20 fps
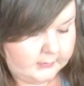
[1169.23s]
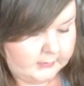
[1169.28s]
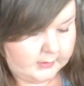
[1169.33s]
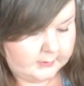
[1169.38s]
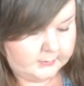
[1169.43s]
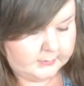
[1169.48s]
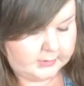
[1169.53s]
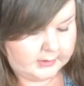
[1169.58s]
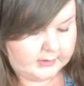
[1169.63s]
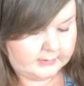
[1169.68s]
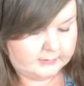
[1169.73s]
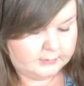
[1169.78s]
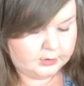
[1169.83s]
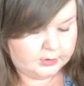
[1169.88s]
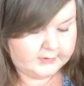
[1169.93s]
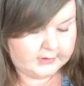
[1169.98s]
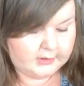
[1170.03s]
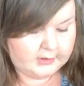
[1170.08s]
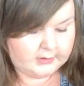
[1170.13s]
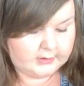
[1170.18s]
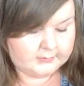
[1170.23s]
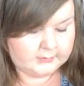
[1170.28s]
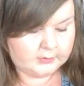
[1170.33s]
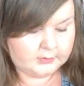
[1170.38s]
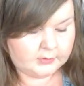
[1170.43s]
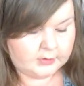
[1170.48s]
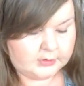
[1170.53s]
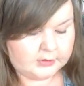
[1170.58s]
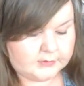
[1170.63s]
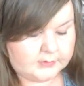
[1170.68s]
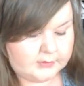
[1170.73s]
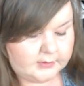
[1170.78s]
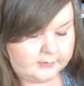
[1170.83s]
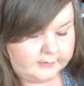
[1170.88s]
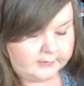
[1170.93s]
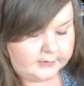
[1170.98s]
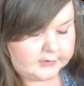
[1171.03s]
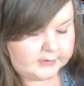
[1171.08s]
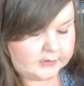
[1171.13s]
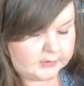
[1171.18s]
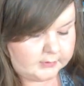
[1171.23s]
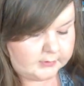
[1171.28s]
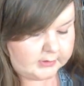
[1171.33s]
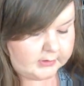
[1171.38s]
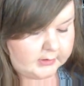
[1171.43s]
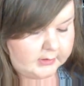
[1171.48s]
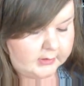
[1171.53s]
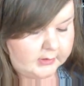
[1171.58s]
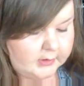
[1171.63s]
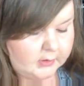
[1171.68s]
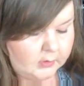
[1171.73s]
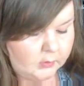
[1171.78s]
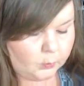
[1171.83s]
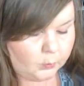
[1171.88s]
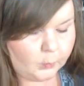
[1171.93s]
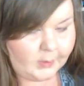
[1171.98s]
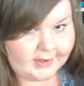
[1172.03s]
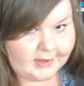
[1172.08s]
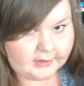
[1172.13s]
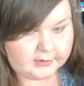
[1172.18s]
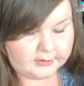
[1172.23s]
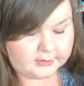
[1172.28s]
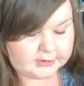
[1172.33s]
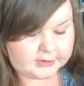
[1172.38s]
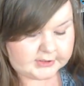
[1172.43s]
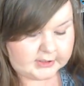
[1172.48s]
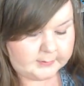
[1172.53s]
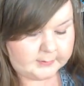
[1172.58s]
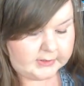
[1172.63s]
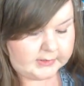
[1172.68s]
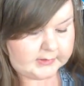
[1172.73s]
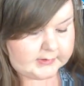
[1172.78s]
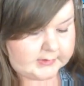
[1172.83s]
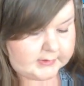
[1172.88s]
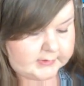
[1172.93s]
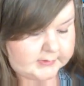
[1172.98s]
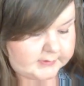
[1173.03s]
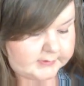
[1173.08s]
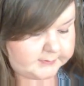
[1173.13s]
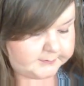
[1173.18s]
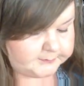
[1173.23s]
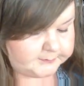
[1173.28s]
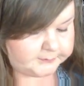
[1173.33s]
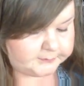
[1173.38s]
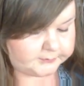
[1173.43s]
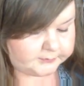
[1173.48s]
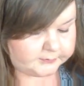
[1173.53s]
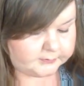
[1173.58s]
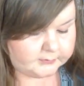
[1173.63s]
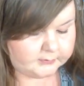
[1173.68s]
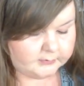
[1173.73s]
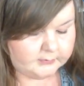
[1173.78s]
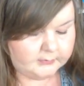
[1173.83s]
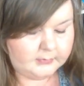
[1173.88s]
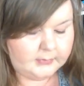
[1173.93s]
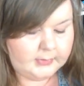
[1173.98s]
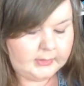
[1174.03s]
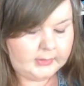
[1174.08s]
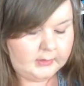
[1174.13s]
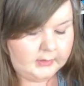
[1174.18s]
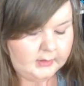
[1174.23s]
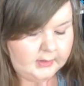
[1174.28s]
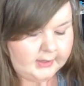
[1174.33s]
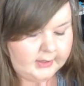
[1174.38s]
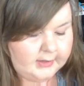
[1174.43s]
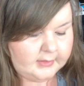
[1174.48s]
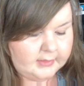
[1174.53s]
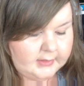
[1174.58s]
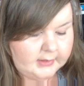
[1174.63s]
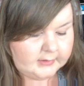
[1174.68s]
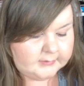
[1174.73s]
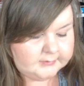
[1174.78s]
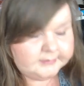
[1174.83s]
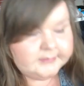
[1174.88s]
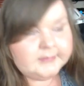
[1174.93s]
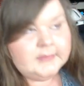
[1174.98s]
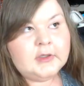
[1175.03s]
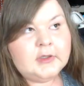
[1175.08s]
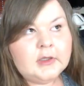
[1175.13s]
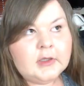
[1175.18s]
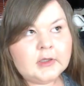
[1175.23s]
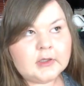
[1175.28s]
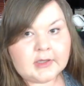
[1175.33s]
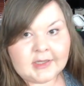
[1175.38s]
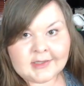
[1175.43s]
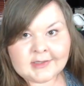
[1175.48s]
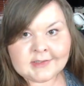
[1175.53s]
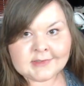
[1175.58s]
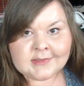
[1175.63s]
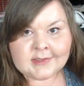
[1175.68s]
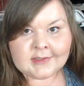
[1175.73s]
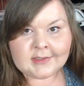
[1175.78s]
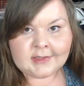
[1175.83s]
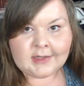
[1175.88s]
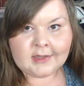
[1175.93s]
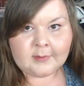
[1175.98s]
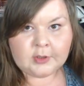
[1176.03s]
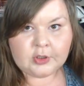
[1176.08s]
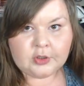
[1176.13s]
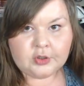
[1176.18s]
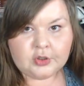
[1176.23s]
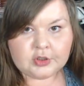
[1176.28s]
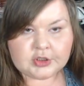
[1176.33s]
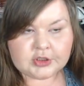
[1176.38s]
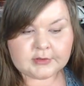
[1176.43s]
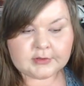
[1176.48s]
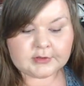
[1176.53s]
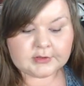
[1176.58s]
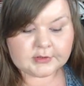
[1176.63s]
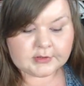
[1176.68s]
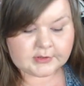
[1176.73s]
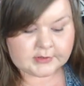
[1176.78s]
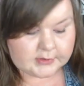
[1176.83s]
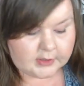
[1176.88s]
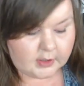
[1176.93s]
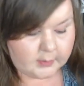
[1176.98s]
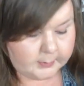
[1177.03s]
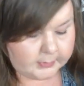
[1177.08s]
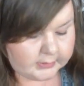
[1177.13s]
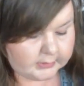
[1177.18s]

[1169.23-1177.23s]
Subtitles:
But then moving on, those were the first 3 wire crochet pieces. I then, like I said, I got a bit hooked so I couldn't stop.